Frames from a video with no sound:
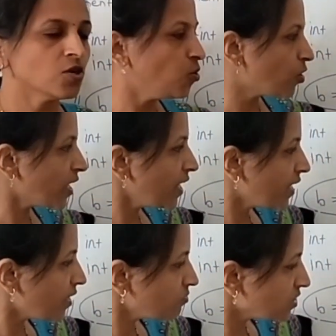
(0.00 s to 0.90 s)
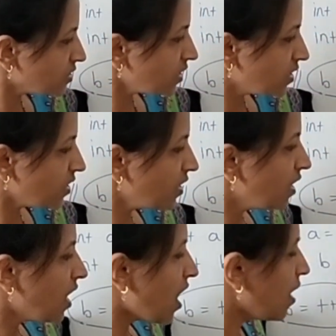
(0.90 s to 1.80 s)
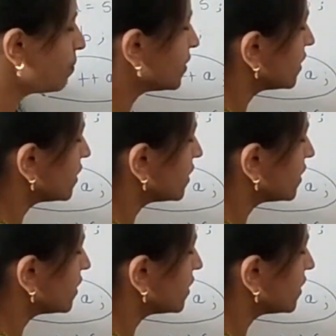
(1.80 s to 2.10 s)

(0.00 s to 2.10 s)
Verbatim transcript: Okay, now see after